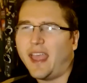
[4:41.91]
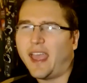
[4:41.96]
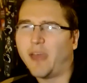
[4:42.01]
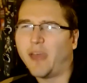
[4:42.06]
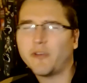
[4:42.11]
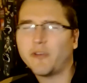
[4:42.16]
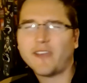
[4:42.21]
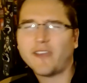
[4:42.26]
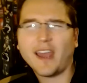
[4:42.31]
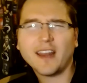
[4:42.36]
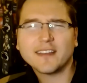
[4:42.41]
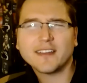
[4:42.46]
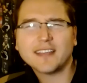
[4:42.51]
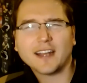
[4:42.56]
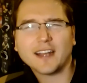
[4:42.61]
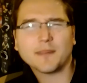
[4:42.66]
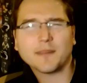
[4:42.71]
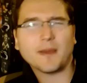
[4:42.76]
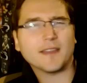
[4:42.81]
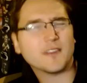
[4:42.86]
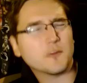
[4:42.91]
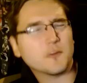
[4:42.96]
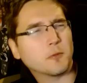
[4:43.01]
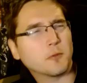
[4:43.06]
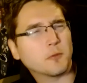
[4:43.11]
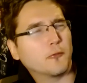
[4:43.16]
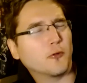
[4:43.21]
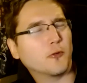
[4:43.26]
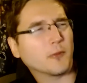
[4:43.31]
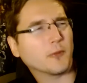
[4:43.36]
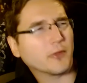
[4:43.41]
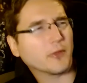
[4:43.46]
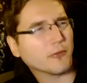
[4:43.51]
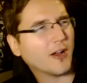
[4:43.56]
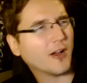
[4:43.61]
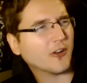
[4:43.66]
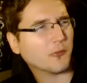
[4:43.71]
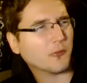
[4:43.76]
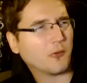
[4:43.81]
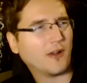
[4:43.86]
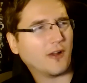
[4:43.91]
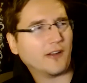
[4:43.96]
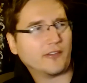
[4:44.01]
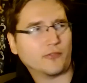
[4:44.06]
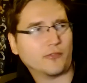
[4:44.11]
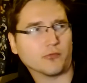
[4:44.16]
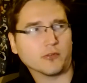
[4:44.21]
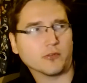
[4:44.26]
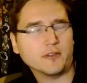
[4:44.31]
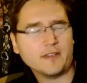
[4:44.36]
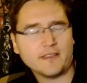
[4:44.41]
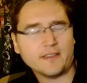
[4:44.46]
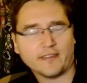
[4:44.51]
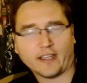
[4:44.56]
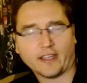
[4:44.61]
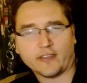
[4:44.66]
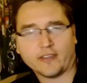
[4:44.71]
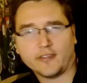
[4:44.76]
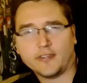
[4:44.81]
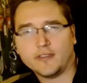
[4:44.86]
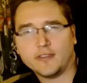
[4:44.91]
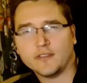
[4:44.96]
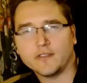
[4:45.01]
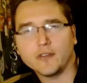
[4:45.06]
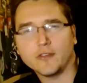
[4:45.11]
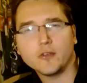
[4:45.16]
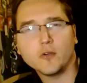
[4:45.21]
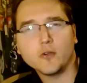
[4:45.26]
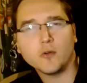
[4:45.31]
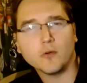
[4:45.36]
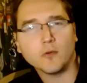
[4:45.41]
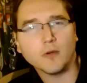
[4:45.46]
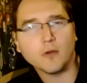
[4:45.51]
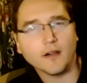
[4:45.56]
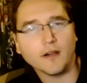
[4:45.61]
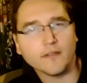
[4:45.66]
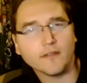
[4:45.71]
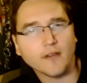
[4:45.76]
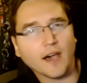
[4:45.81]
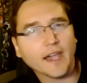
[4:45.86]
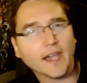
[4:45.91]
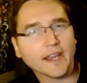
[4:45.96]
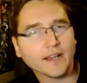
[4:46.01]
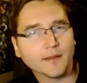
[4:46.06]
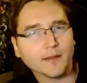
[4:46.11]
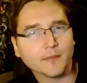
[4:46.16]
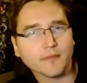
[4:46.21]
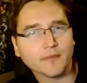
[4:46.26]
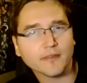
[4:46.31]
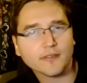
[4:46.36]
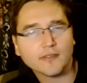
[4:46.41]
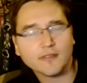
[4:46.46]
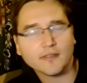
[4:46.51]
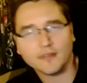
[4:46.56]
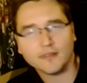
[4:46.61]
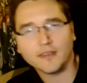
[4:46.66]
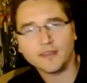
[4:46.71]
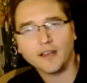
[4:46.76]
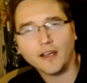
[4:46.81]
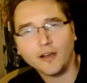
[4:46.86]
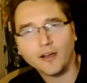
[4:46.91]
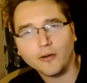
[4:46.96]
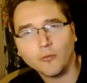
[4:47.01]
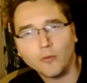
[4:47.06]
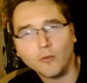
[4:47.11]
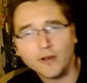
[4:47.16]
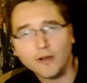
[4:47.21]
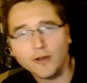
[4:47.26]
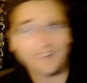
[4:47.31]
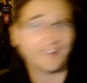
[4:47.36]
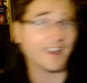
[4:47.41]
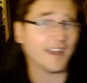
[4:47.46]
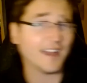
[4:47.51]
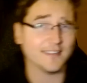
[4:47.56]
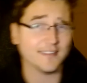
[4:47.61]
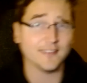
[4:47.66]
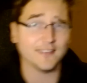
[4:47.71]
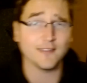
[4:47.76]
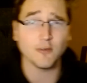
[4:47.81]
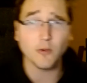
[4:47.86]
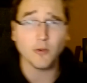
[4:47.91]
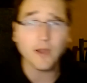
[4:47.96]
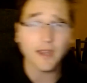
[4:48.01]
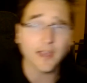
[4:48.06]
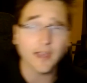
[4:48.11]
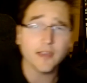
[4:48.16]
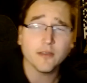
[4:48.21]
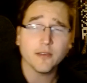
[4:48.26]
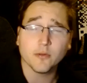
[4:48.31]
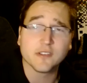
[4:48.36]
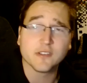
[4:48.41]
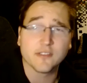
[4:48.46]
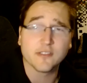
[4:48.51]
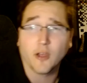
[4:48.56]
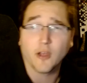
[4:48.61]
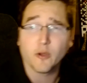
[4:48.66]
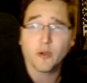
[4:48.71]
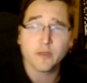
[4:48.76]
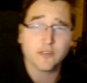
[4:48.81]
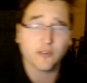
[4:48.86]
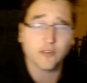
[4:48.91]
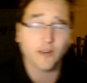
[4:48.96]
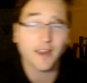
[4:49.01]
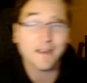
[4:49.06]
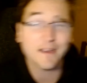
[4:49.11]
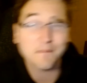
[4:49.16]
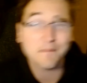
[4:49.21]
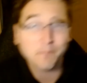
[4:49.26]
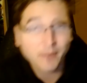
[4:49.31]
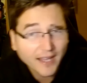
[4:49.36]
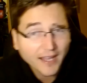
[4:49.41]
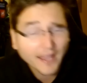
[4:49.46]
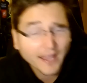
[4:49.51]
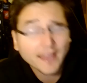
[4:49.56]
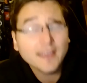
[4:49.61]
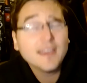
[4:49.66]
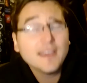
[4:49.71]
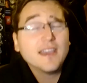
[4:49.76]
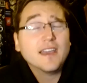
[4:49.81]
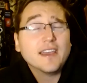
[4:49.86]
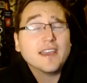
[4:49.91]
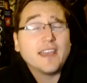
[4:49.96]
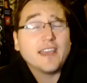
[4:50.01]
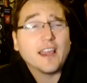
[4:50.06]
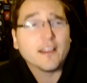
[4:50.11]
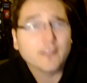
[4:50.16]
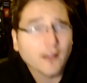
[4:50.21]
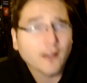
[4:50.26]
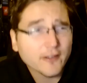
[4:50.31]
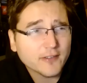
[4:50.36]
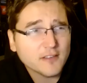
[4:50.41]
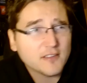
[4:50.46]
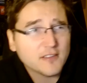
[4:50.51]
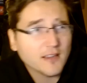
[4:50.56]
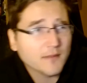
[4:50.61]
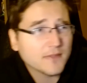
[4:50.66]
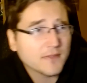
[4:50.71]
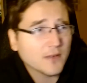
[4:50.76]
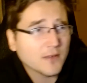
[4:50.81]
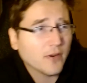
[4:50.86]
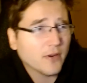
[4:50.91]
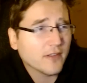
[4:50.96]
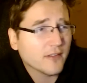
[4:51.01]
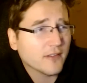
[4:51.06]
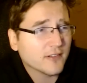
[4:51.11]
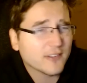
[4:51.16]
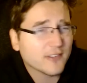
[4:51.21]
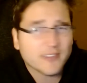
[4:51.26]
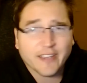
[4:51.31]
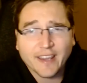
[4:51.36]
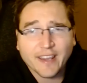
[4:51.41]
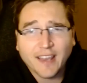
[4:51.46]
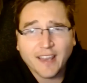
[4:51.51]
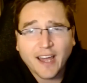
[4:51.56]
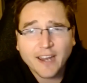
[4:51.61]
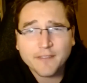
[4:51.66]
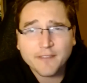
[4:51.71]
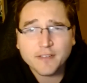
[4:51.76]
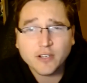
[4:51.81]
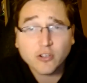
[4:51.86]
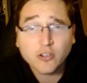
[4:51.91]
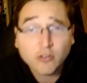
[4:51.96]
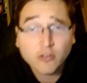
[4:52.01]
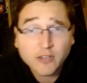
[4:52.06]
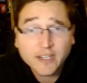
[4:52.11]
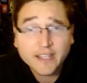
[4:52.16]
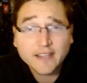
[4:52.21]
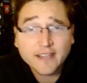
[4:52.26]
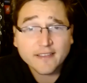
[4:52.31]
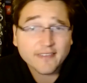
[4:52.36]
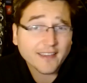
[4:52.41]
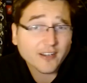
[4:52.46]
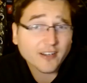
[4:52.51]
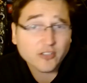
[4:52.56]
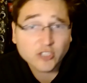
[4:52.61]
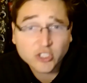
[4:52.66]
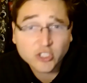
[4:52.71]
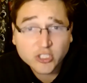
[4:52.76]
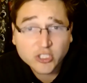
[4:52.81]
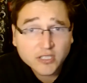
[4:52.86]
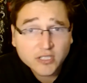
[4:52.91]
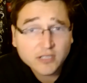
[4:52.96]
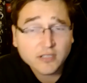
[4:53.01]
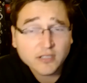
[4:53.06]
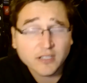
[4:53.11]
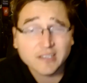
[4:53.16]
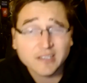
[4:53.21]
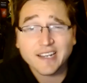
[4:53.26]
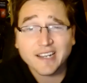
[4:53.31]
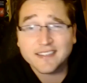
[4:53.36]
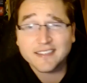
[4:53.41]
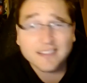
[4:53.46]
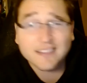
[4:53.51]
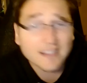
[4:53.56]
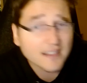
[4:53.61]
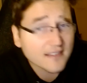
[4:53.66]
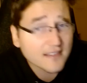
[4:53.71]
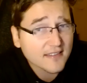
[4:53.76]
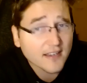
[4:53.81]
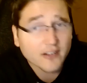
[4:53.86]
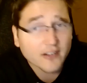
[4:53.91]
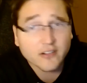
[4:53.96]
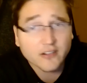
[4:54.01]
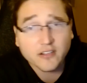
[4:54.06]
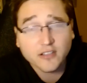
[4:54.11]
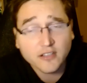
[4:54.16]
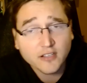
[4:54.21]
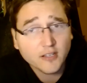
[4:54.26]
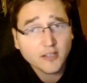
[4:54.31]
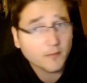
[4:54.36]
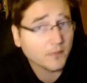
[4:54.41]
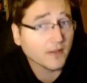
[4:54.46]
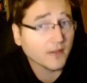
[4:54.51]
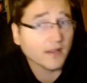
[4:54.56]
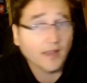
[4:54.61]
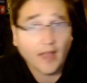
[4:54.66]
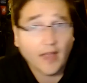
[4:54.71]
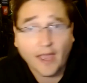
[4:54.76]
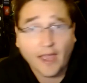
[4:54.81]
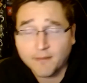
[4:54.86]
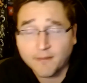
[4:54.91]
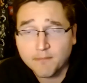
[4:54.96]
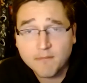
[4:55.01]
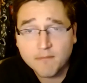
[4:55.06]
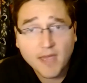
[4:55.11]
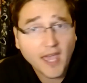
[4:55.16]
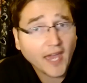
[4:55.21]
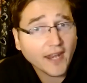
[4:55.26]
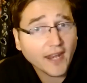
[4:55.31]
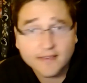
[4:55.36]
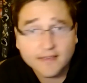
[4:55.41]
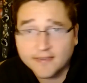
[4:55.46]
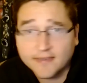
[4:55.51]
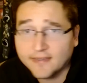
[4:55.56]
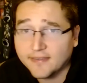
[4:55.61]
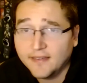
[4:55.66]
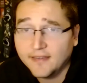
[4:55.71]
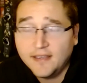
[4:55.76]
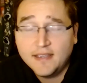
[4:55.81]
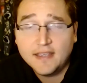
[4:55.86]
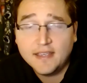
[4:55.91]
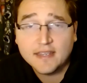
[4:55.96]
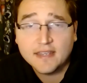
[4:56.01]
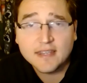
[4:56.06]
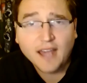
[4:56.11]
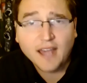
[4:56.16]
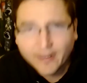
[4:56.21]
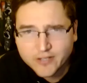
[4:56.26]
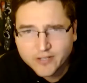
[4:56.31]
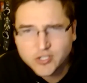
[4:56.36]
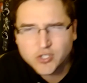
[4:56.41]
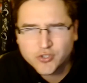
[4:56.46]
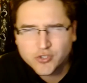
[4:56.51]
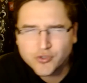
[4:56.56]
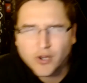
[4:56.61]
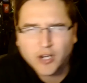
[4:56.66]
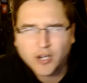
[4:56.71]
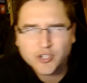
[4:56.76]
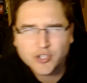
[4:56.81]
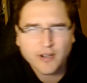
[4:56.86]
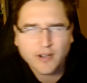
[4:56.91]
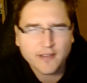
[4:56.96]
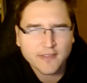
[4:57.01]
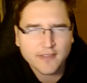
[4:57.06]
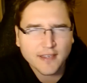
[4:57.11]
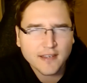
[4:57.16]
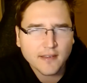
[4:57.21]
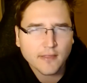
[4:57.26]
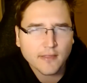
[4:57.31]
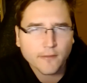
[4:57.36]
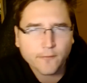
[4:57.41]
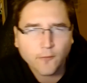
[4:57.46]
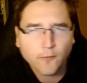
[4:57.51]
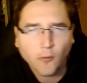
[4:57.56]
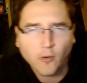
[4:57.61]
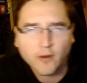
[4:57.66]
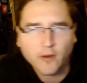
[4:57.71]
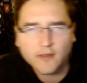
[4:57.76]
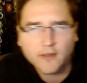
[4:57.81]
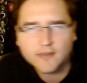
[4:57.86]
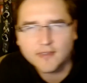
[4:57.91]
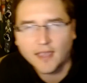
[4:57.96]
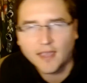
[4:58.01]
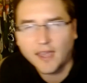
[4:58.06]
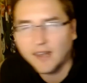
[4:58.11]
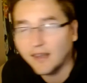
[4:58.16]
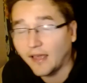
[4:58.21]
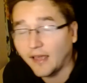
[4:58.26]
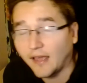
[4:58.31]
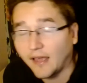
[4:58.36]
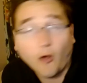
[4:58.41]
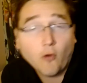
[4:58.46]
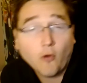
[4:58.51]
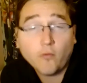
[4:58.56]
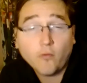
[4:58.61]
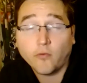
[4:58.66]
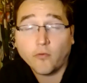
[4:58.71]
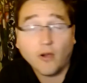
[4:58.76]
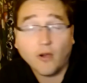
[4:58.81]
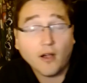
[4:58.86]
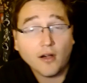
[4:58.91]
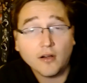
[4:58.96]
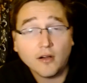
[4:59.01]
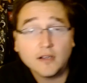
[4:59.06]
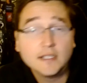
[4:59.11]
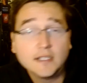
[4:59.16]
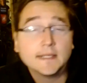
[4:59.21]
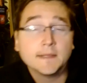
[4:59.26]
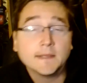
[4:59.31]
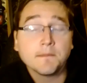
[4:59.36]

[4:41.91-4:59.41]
and we've kind of talked about this before, but the Roger Project really is like a stew of items. You know, one, it's got stew in it, which is always great, but it's also something where there's just like a lot of ingredients that are good, a lot of scenes that are good, but like, man, it's not as structured as Into the Forest. And overall,